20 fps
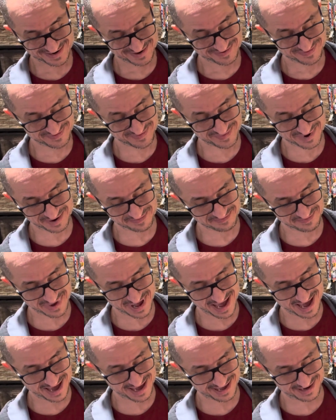but
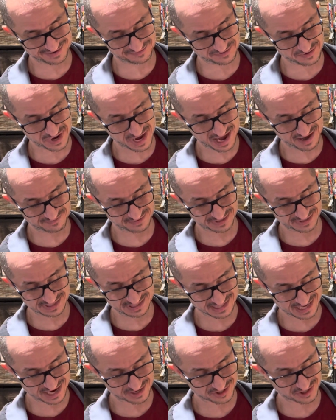man, if you have a
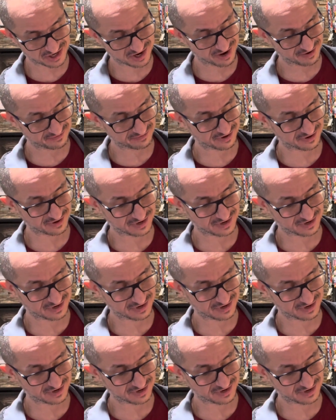detached cover